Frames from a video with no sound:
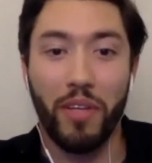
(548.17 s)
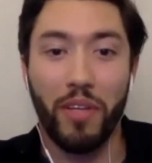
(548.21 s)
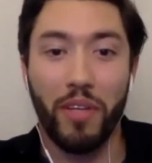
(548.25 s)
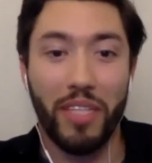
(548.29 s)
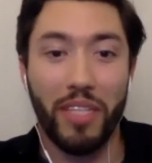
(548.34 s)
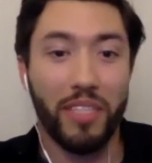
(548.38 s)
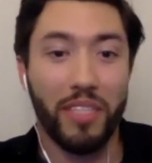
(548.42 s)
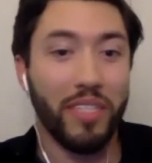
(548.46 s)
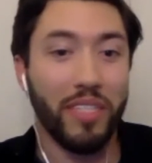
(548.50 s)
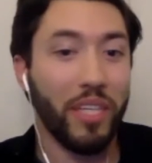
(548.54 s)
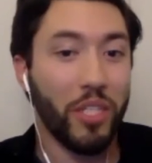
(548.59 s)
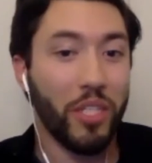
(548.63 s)

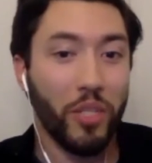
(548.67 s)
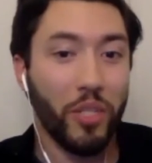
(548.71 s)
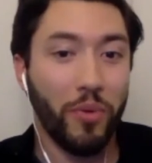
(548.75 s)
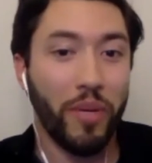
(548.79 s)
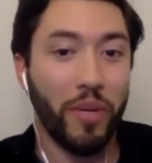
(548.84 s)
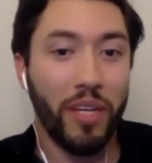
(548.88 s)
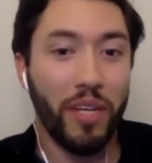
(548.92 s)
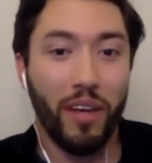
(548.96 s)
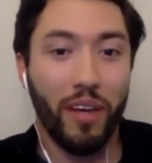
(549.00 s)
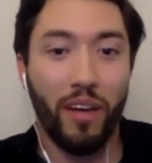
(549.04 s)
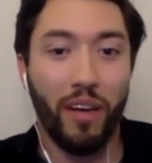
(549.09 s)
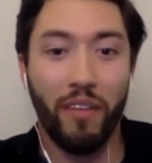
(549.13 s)

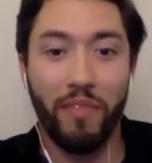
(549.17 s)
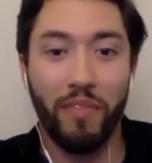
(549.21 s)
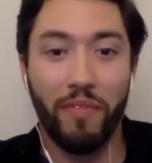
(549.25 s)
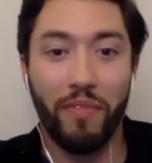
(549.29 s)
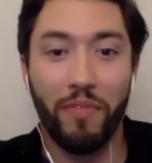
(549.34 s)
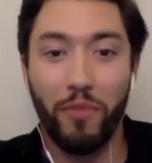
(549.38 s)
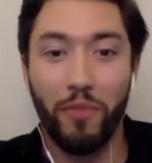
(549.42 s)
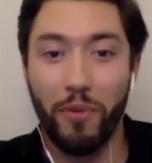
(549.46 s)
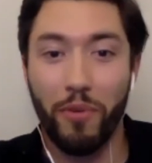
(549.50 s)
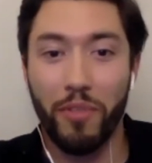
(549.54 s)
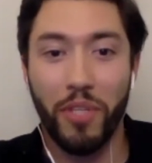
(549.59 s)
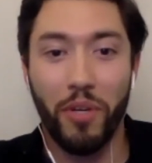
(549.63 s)
constituent of
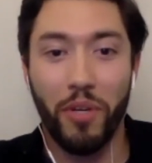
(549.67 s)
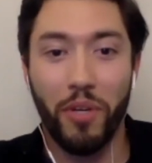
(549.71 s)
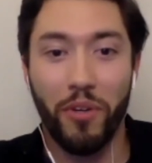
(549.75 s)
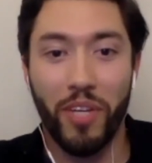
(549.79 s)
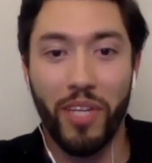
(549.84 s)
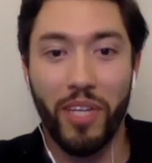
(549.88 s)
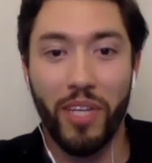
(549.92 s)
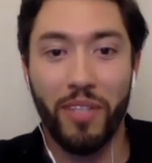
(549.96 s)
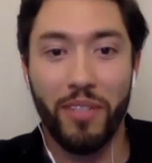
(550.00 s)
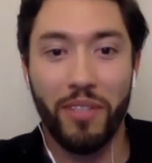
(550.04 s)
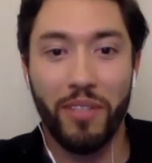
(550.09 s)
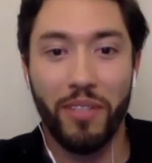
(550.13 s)
fool's gold
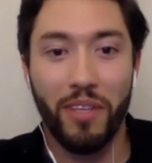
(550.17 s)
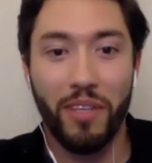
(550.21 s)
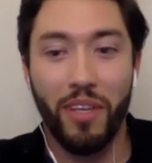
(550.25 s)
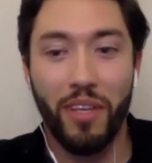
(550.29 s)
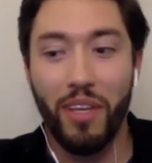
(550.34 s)
is.